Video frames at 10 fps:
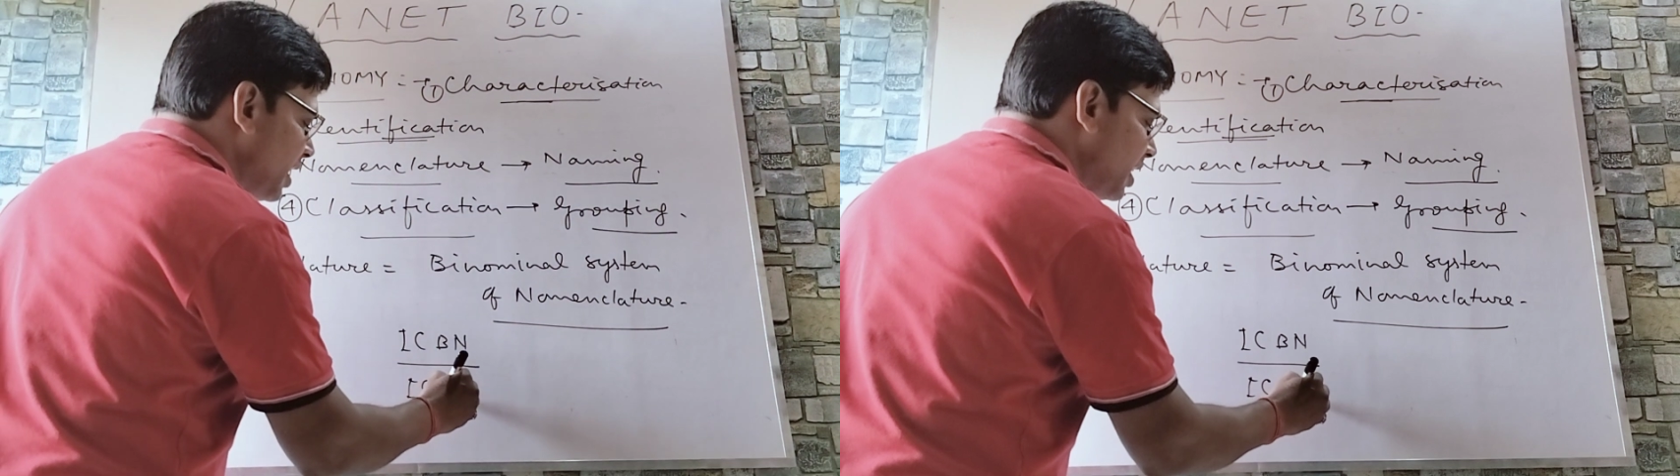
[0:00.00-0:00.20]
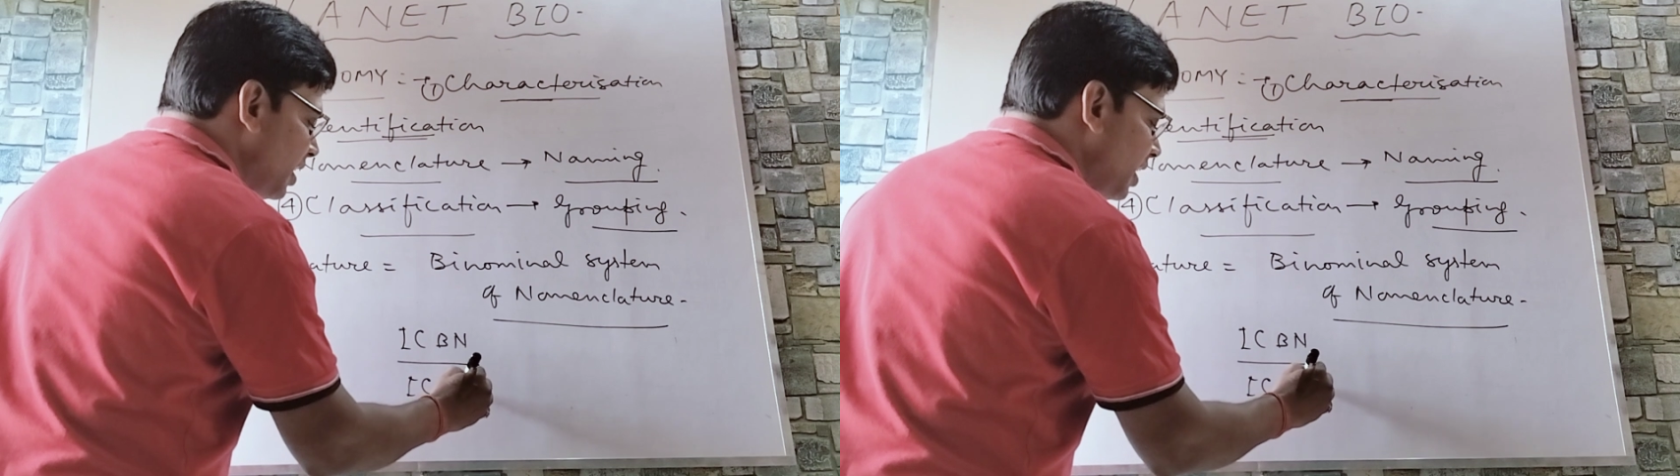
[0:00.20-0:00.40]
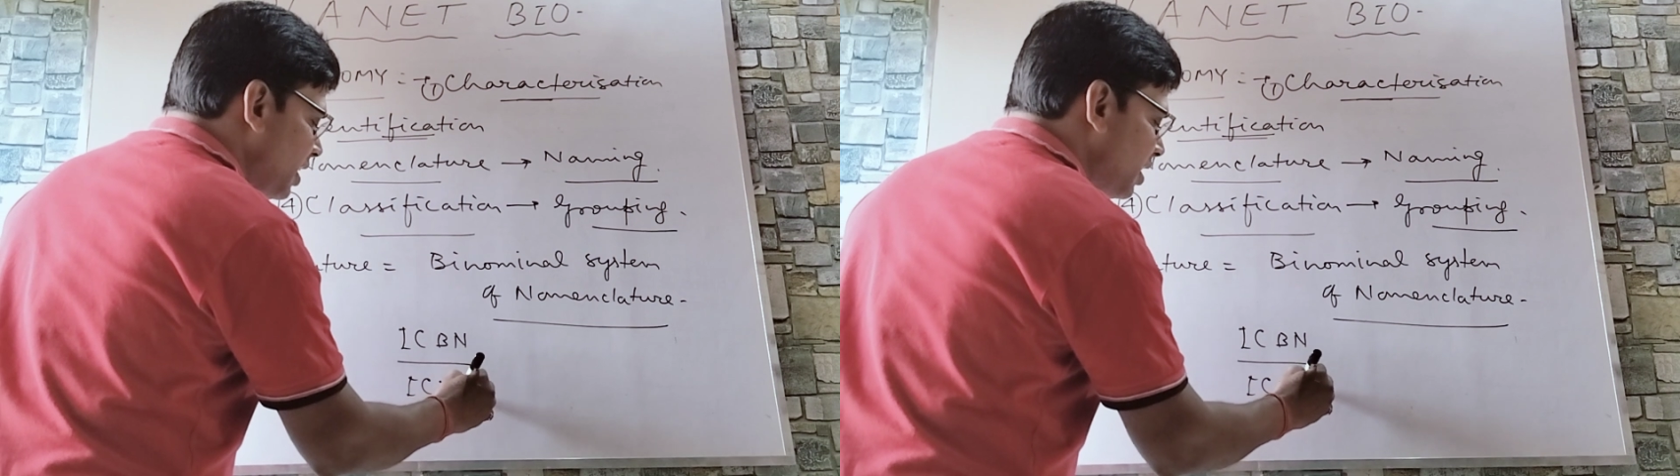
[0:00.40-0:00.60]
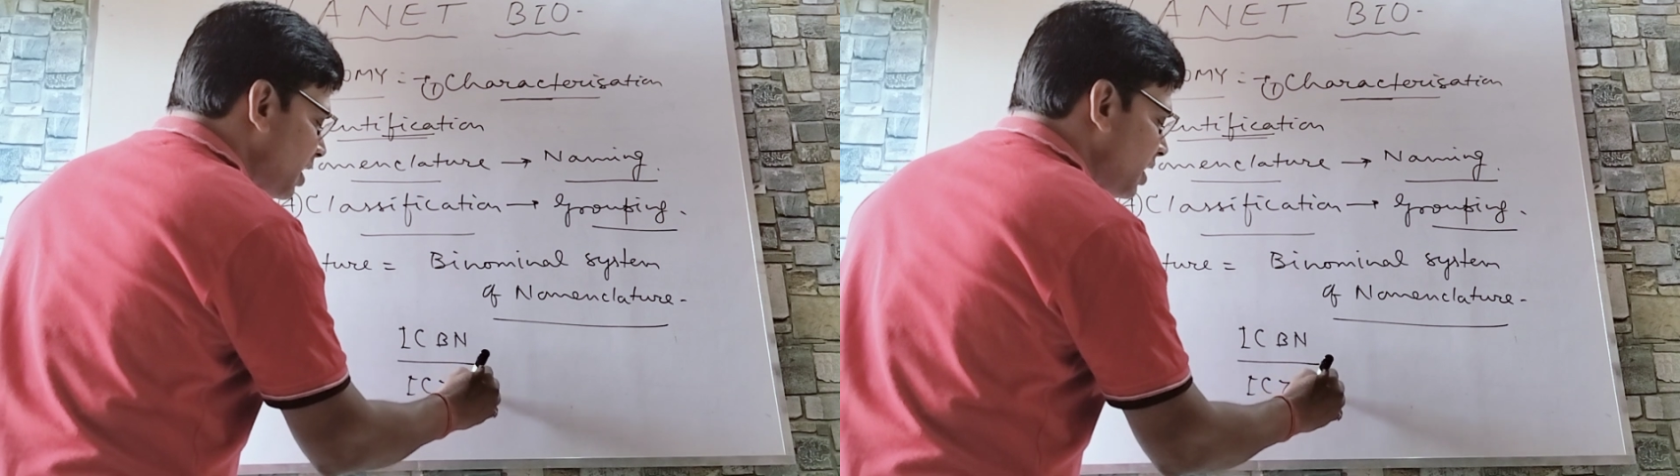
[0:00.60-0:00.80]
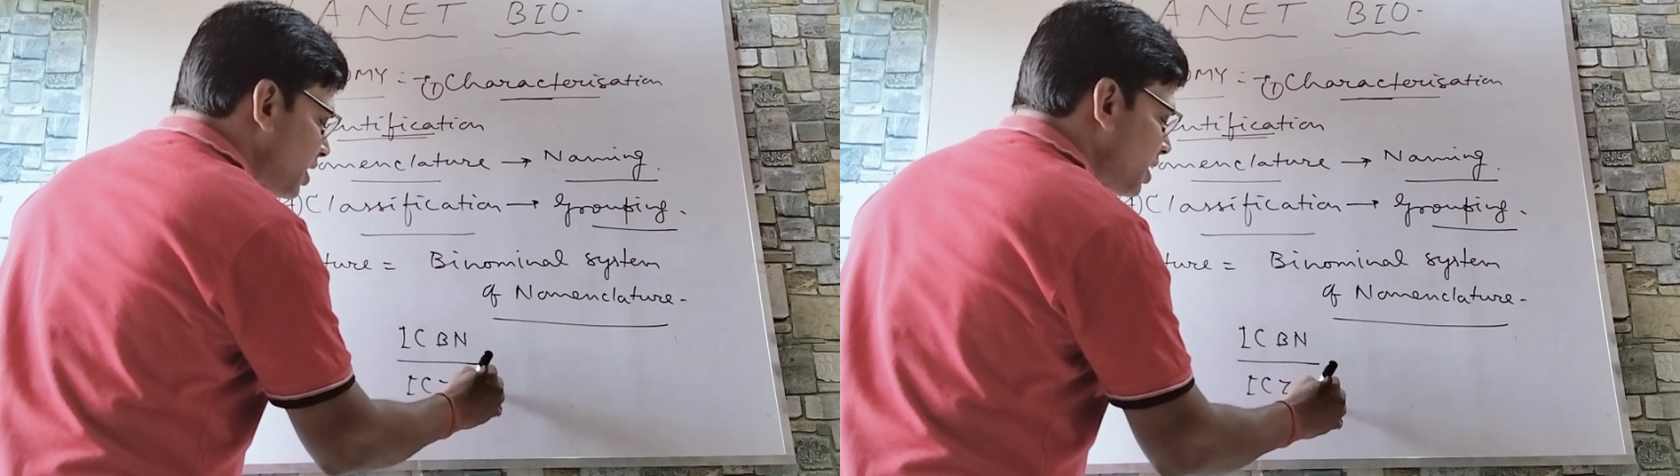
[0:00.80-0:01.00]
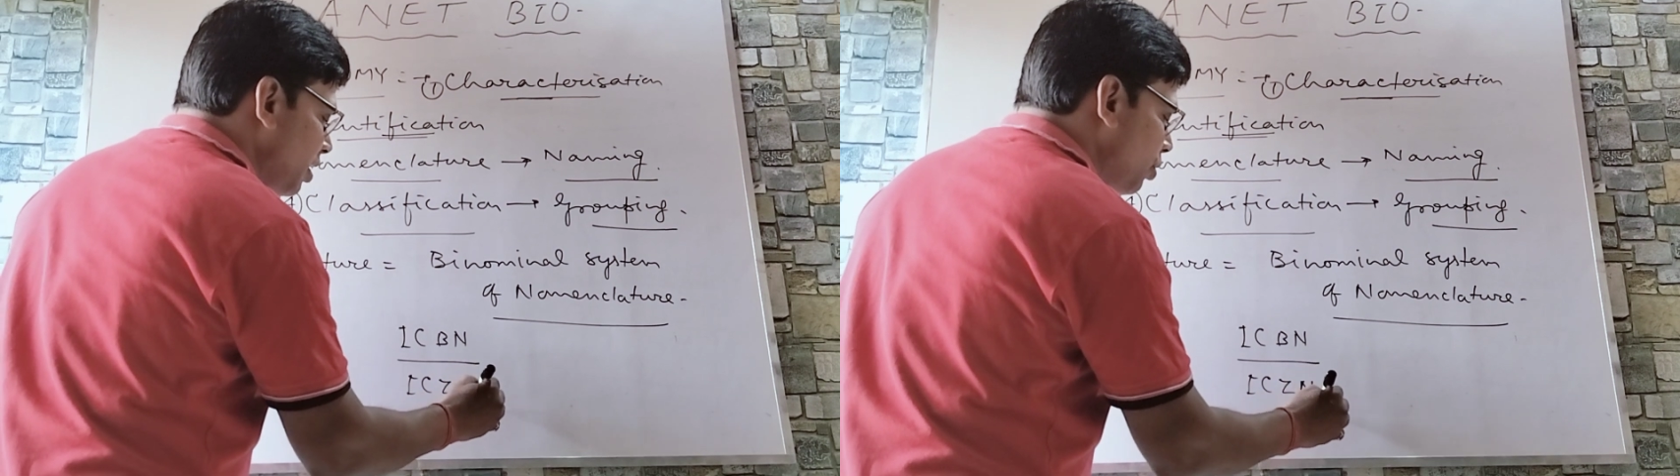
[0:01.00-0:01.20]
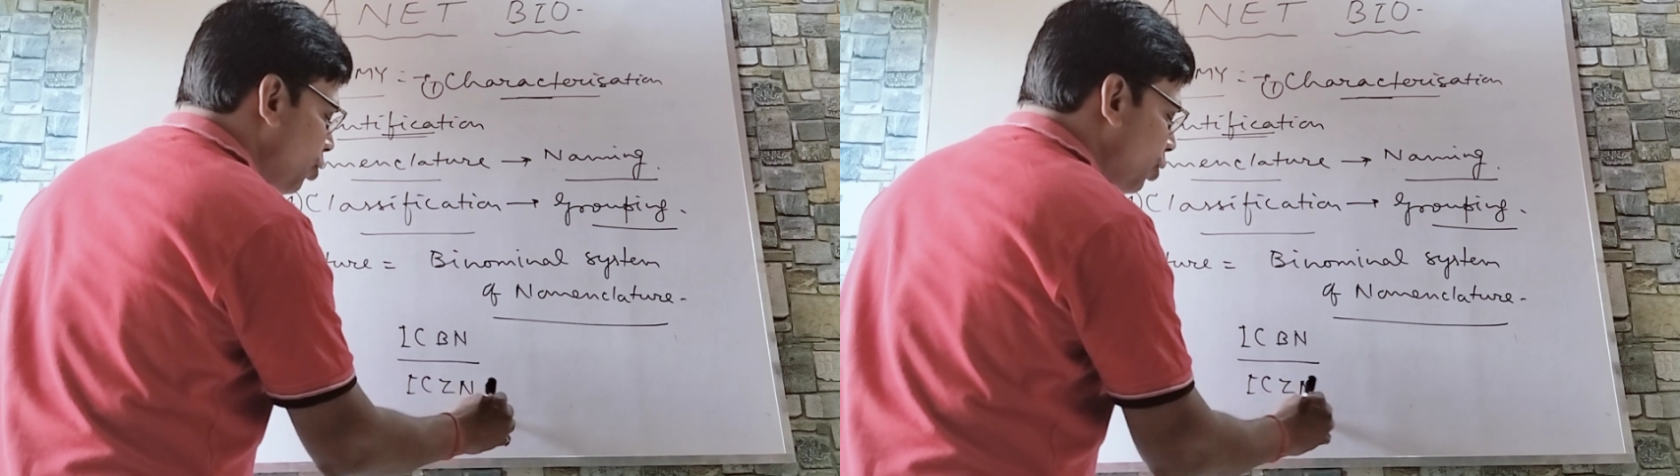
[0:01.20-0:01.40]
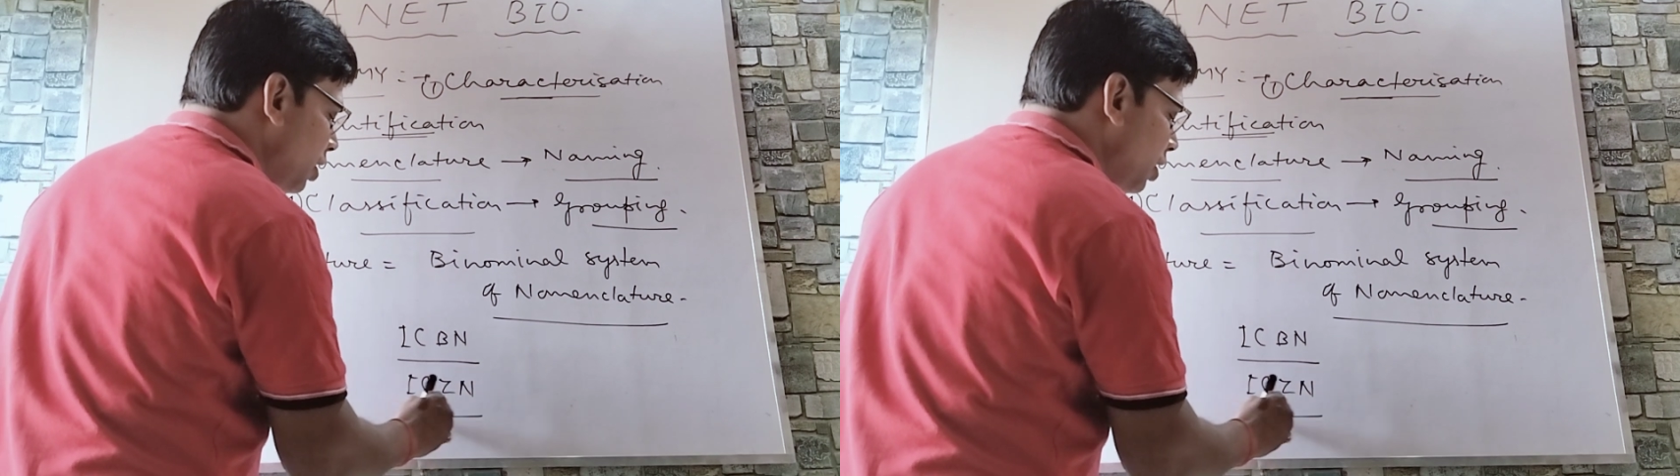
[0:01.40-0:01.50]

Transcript: International Code